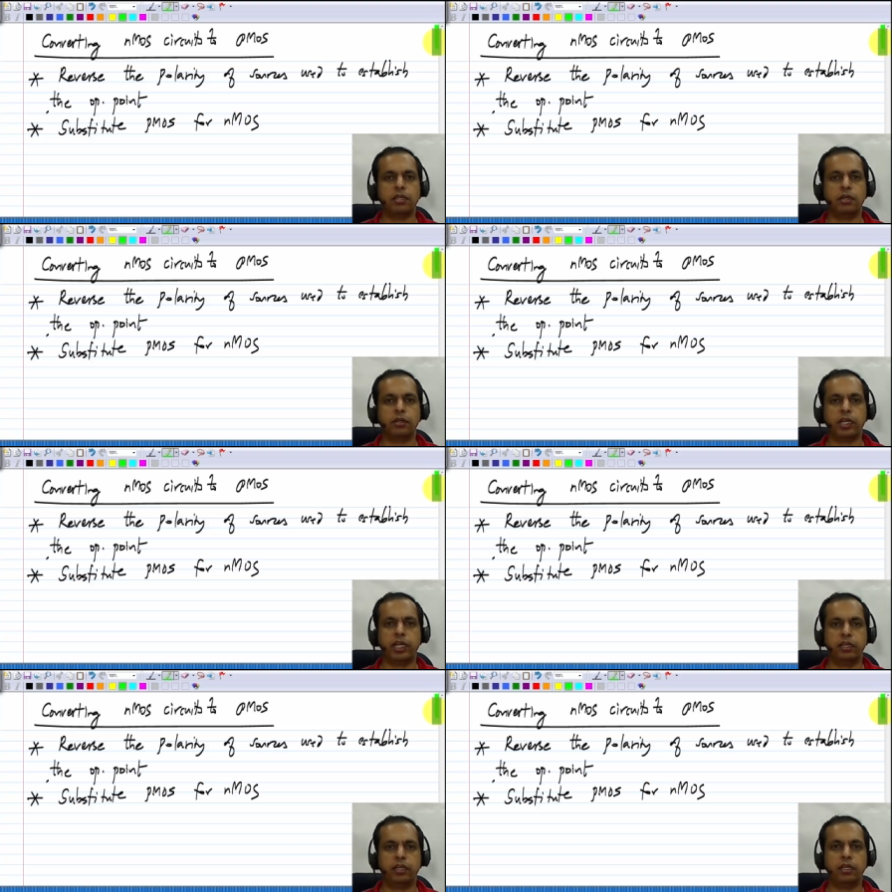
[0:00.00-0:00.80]
Okay,
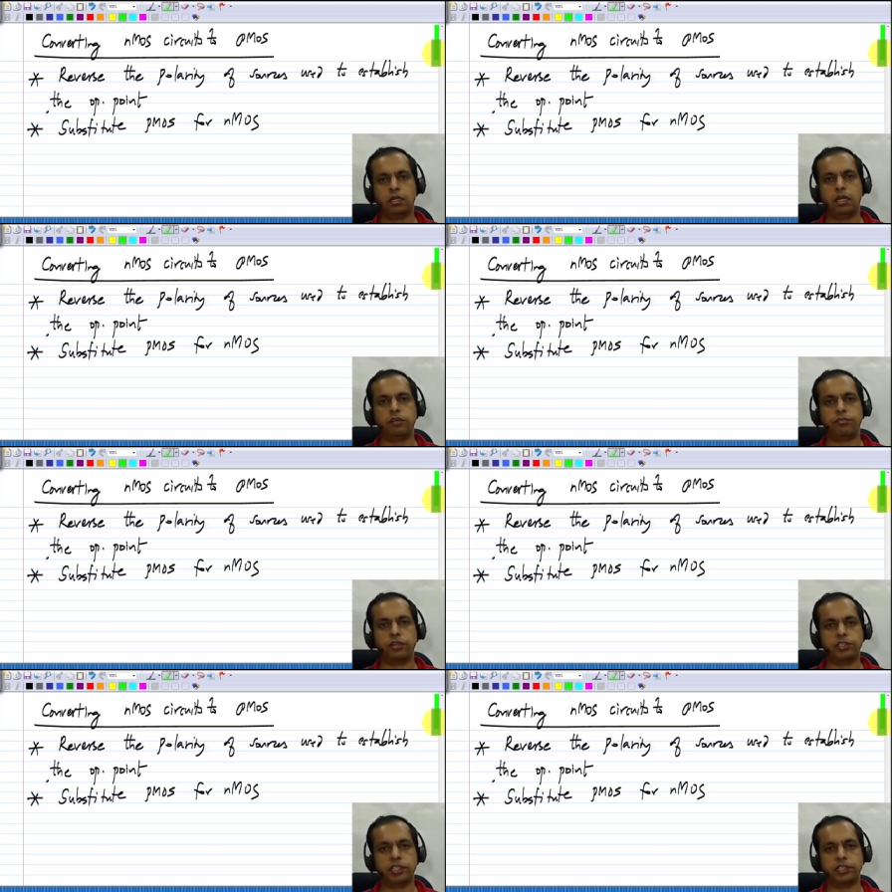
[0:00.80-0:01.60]
like for
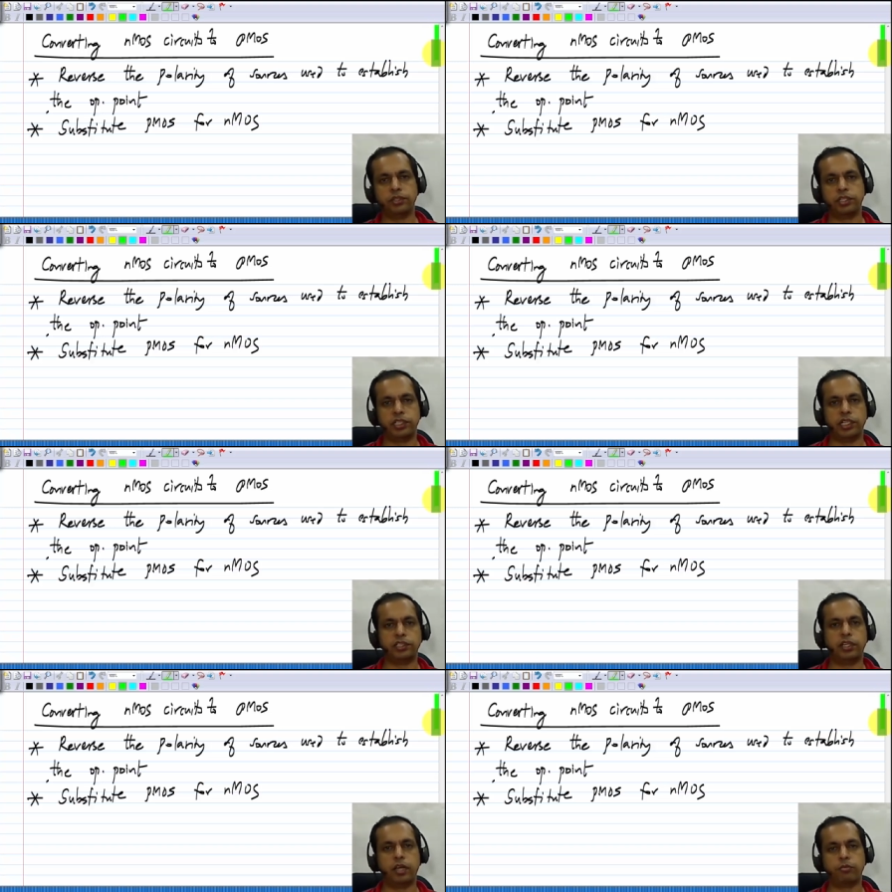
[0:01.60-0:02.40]
instance, you can change
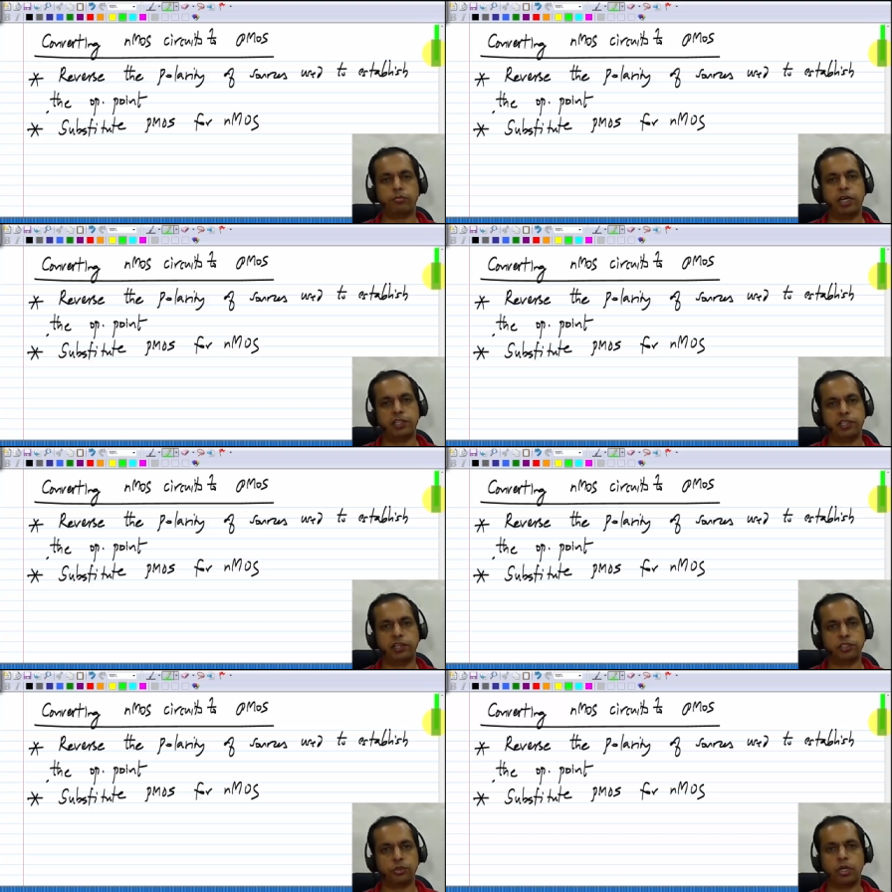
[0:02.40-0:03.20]
the type of biasing
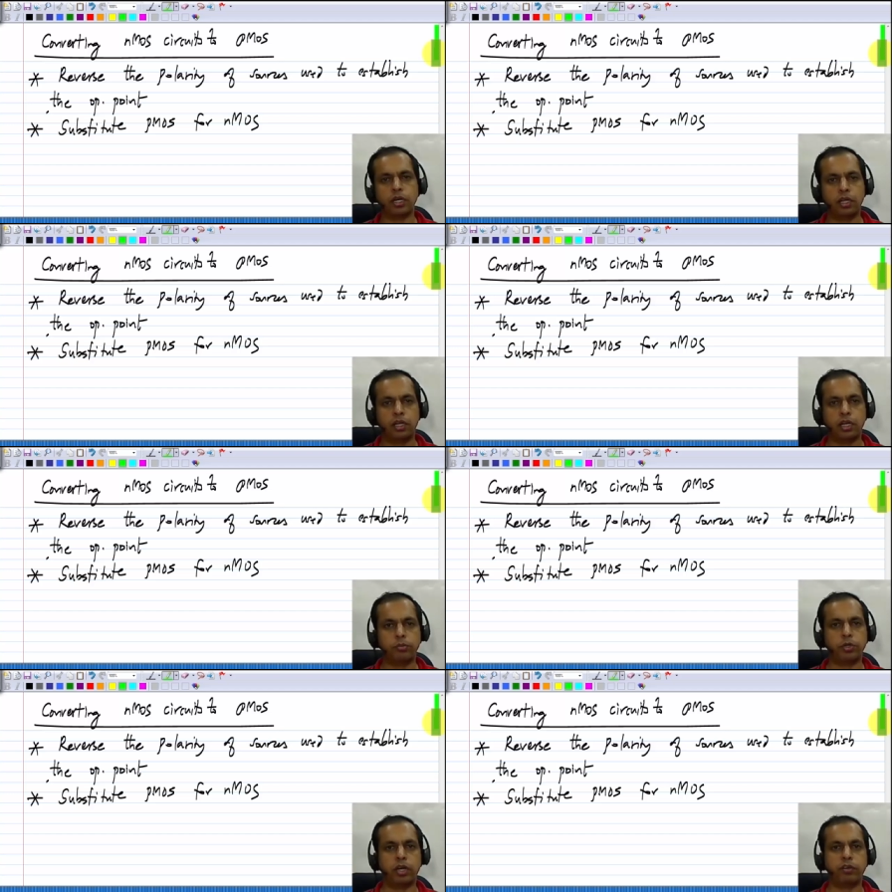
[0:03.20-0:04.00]
and so on. Now
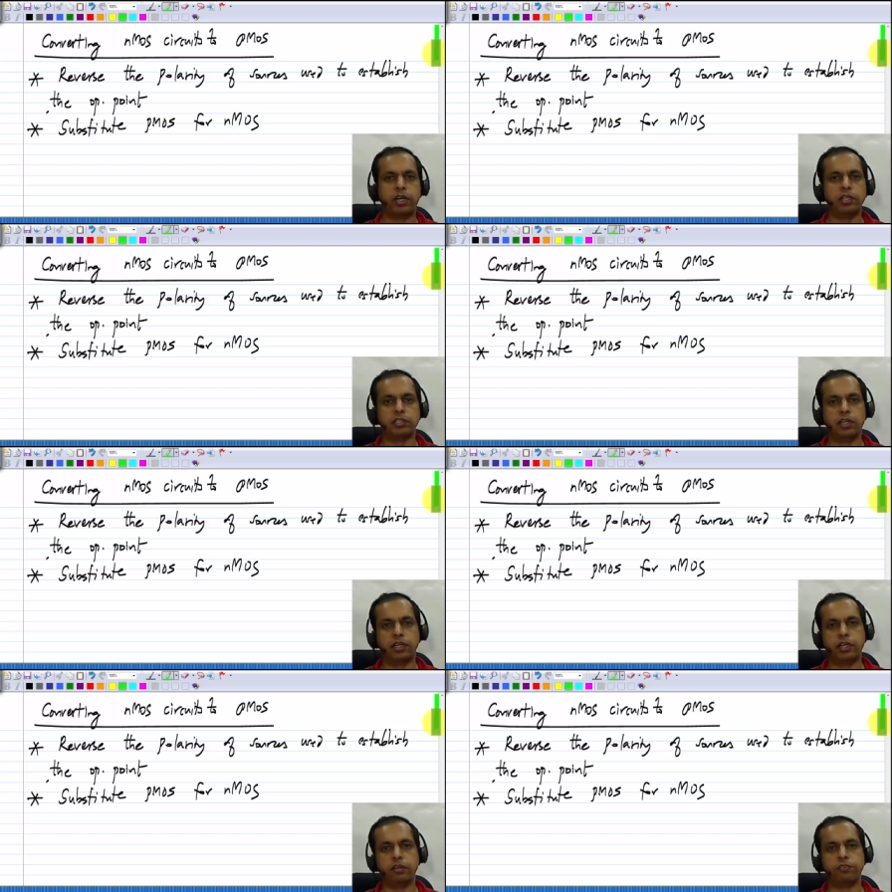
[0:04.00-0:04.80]
you have an additional
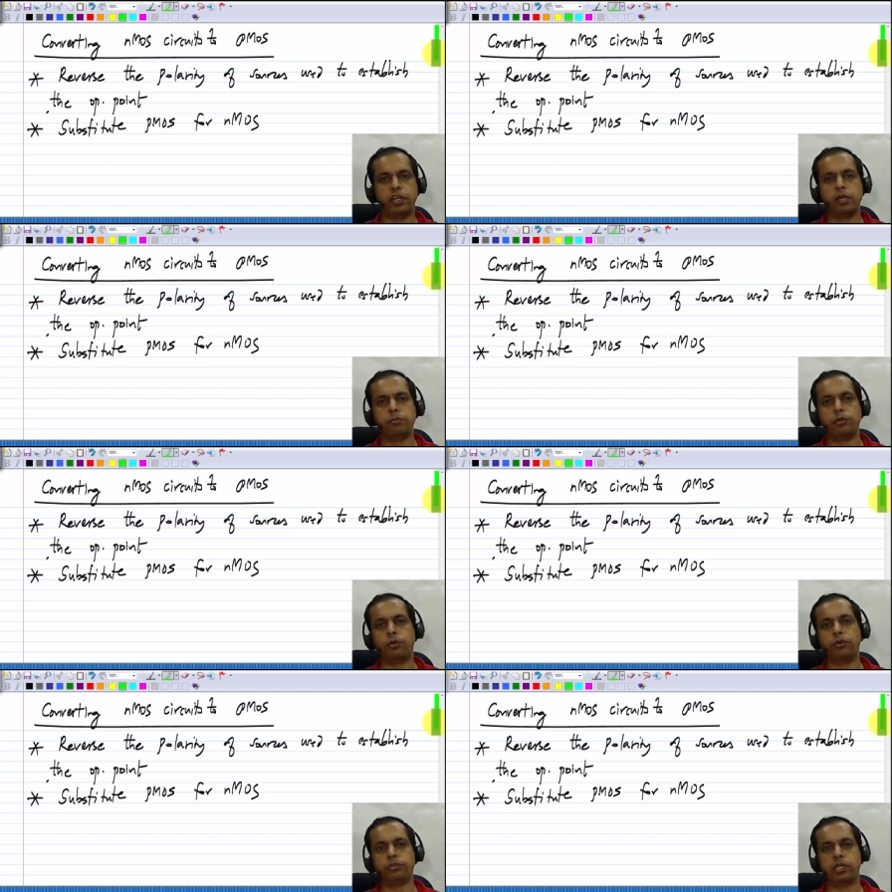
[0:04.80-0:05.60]
degree of freedom, you could
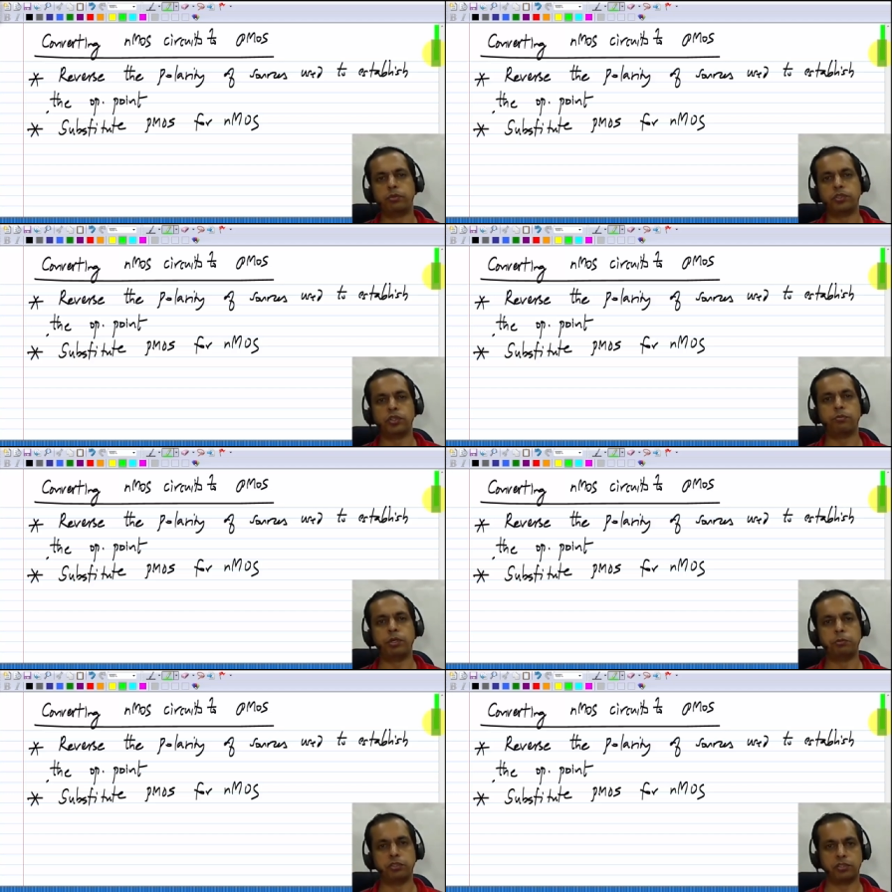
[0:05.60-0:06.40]
use NMOS or
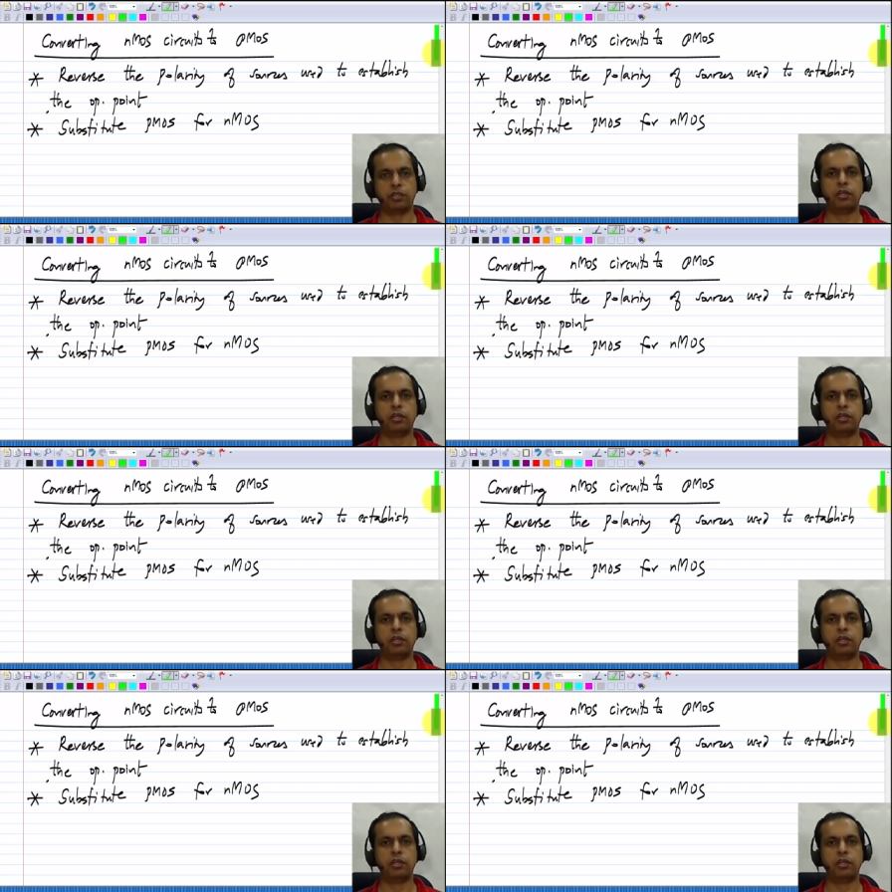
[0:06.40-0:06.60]
PMOS.